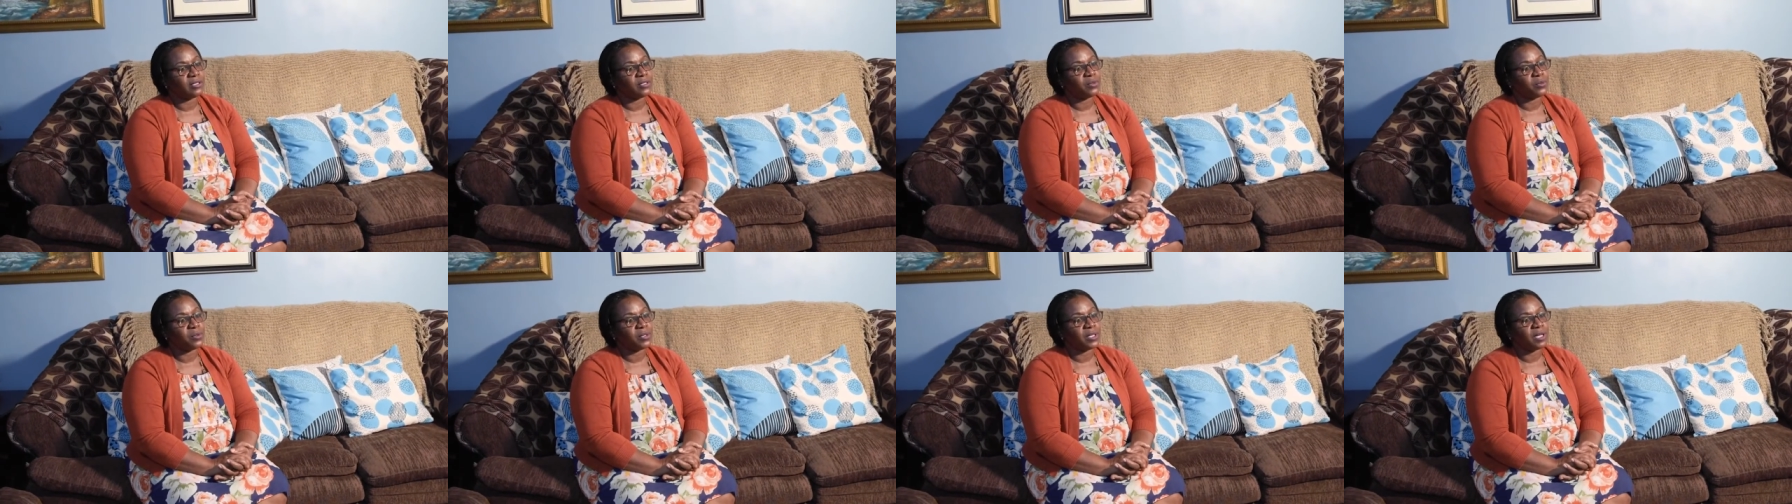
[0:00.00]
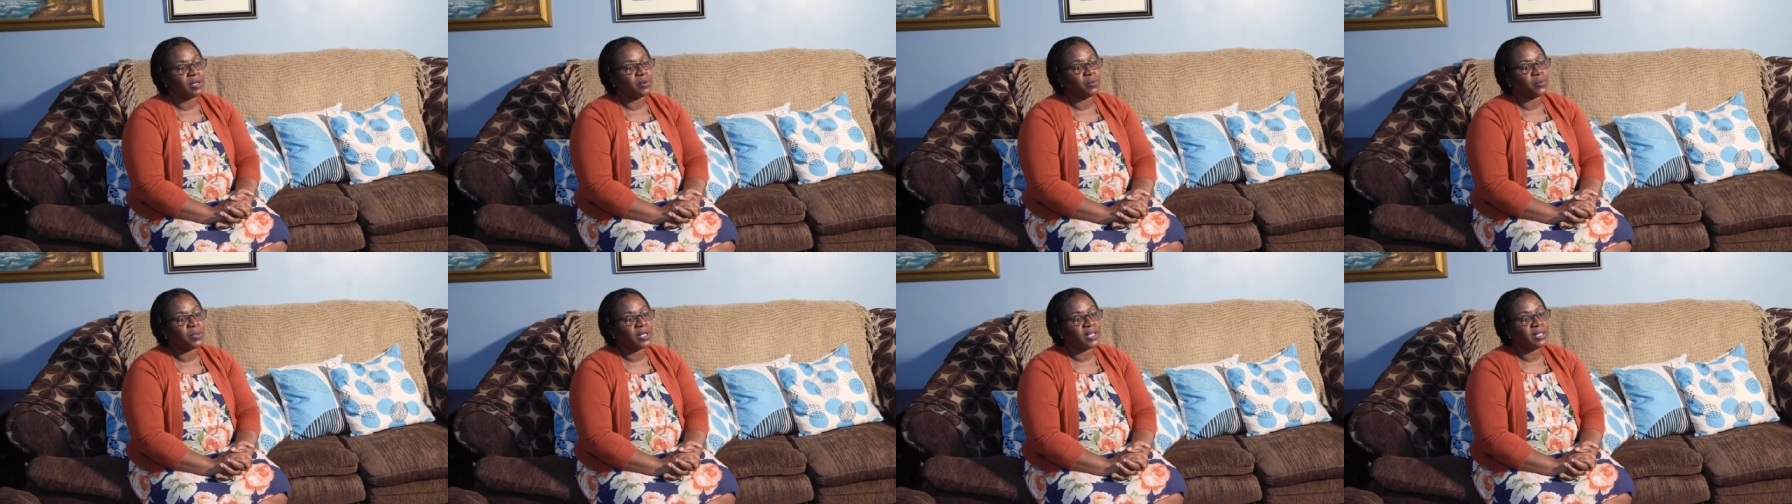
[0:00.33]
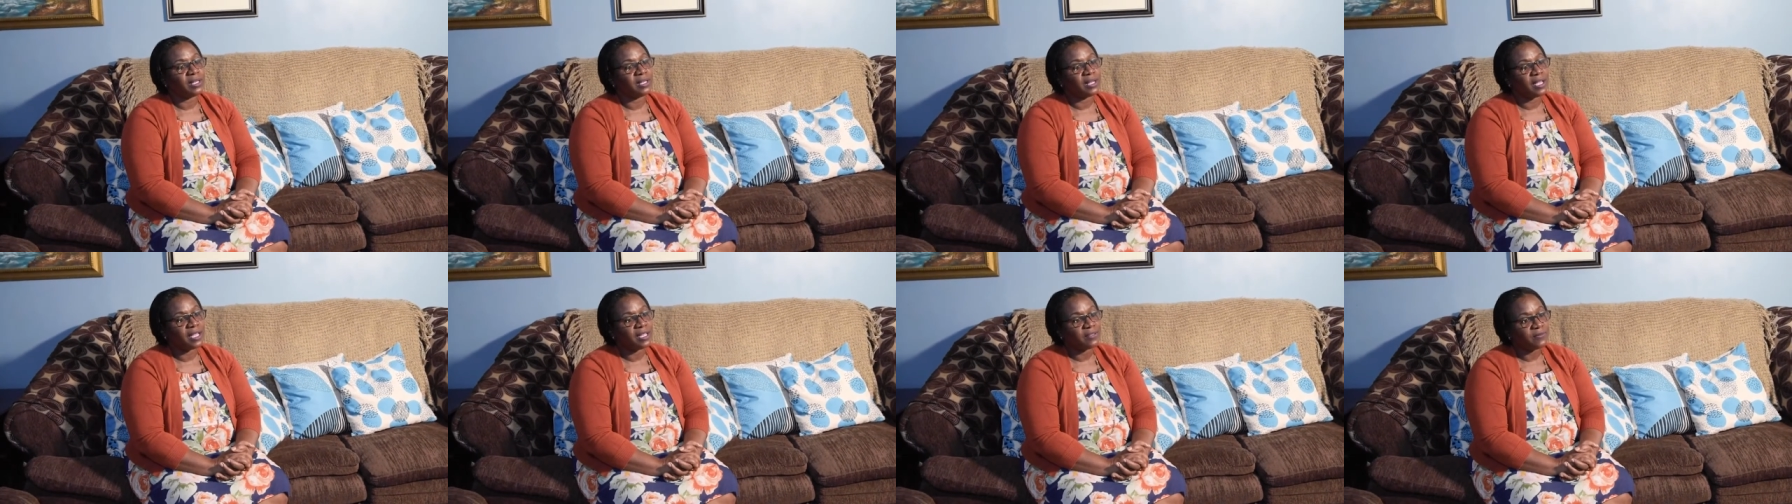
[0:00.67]
so that
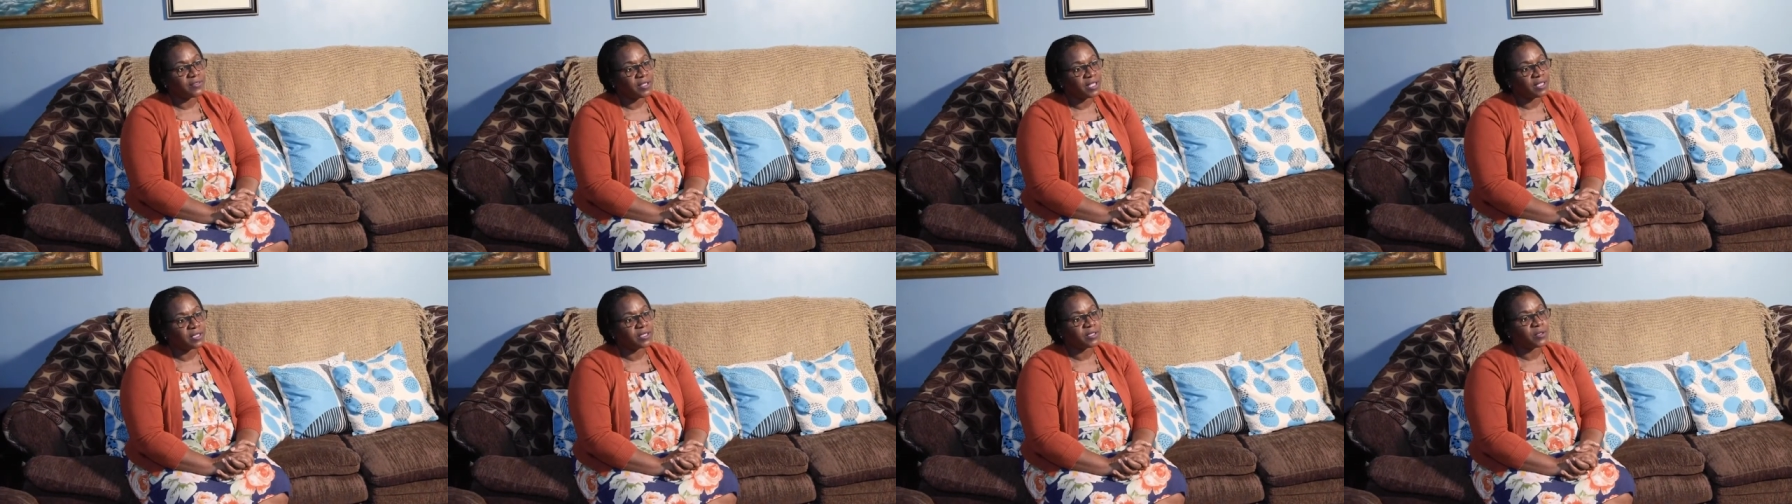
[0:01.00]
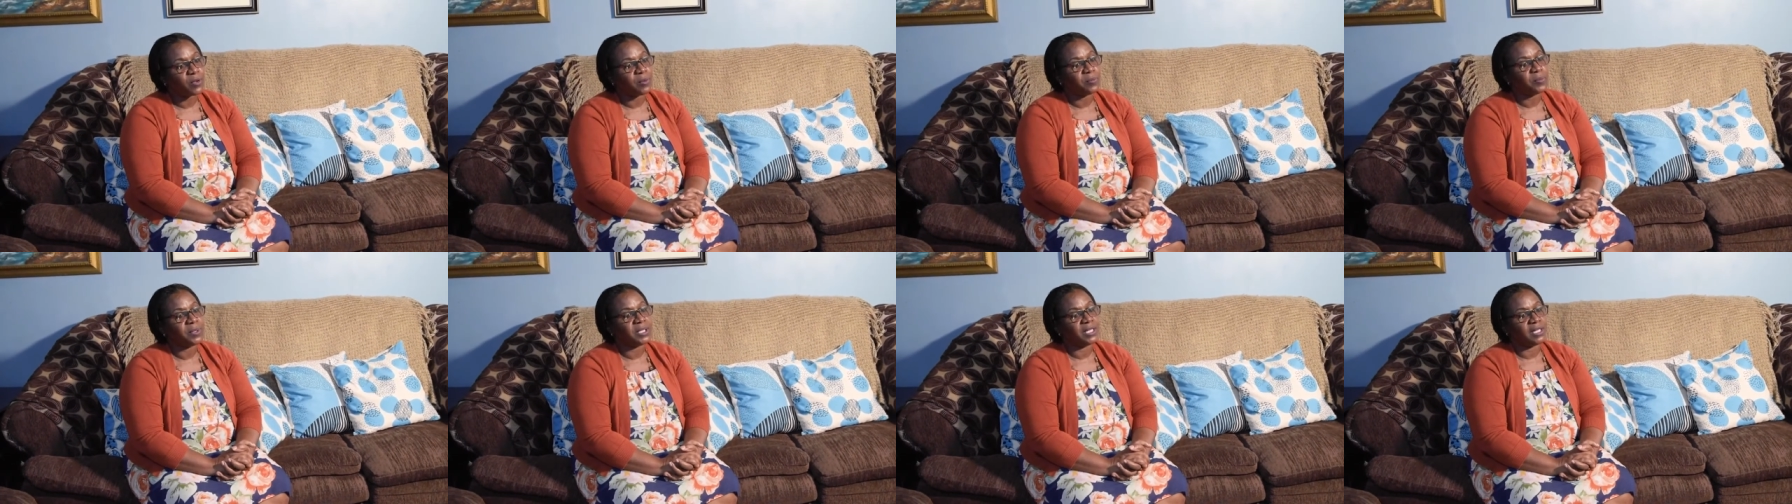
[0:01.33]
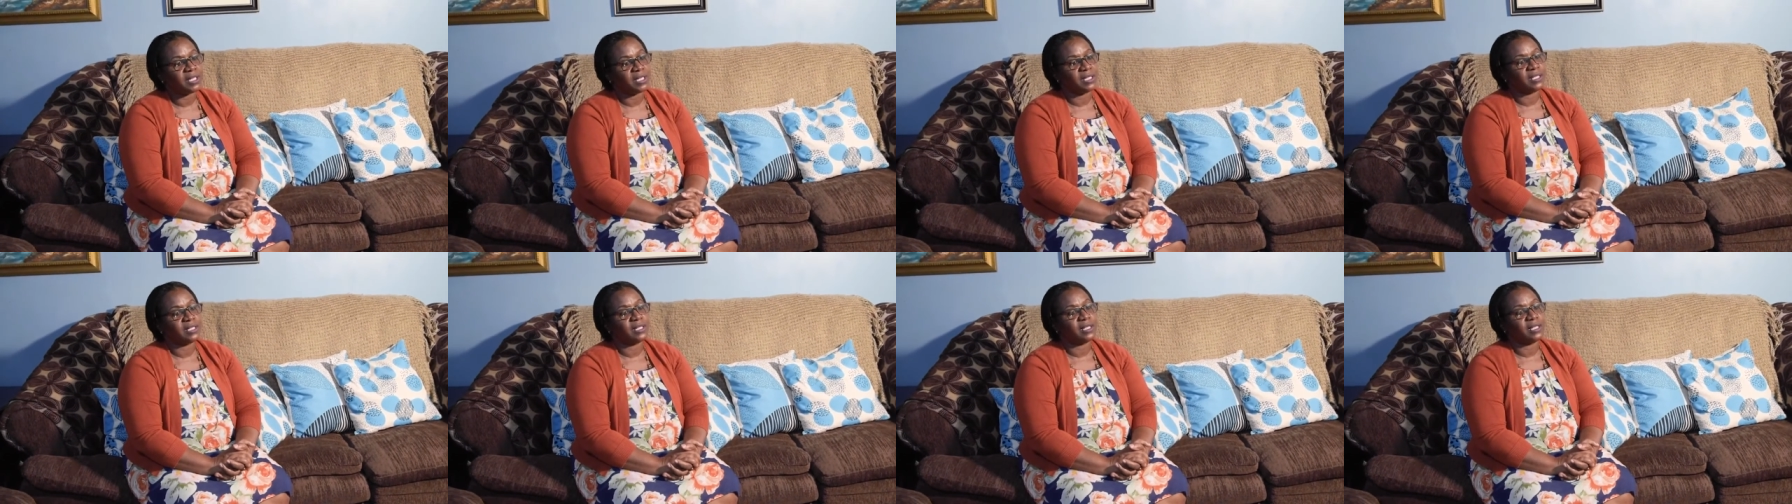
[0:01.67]
when life gets
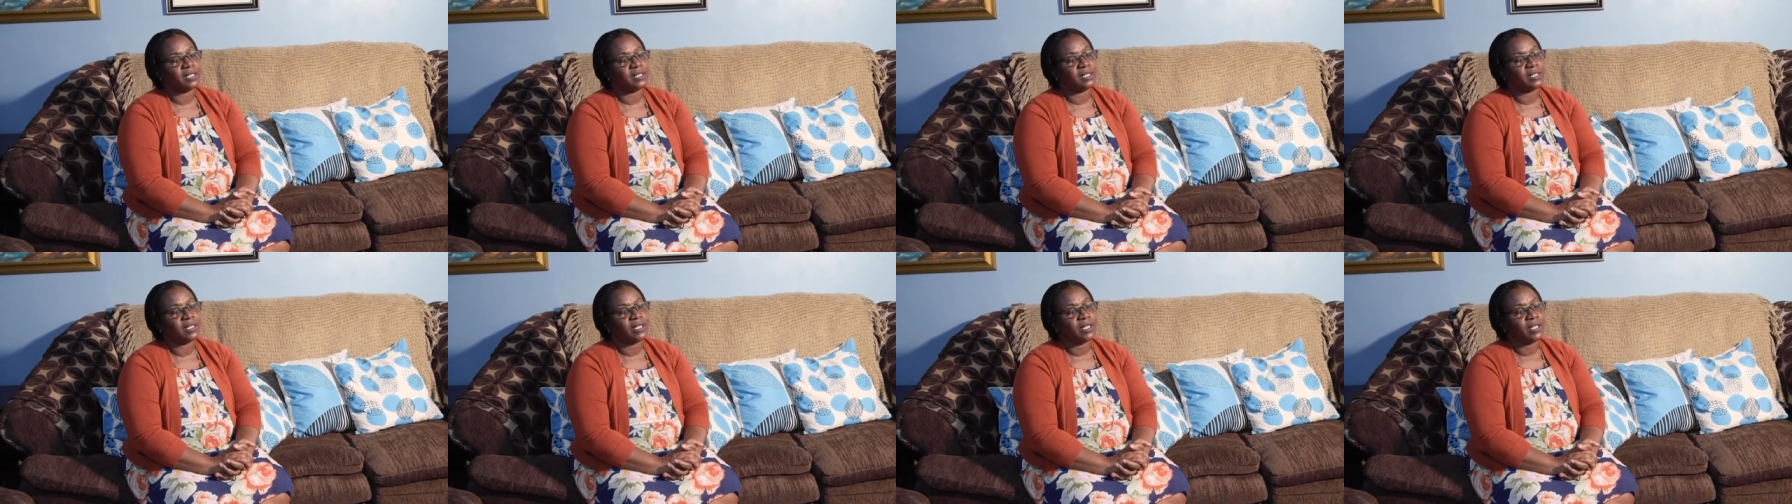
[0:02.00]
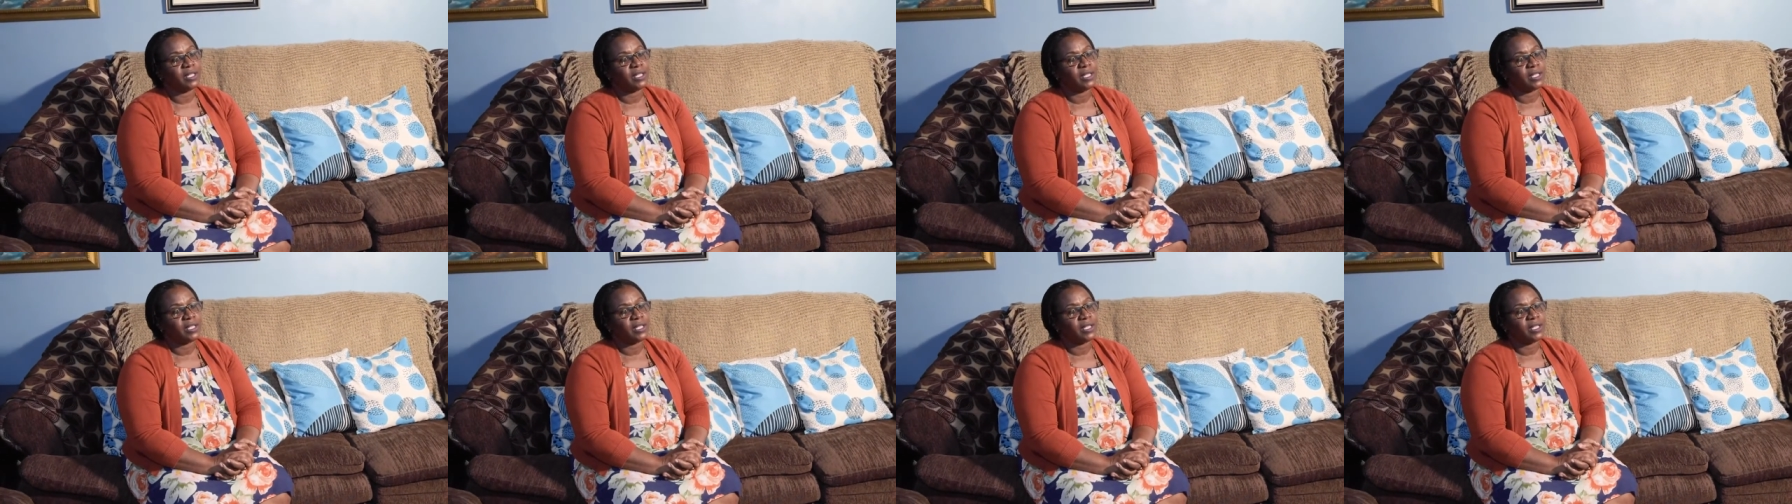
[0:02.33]
complicated,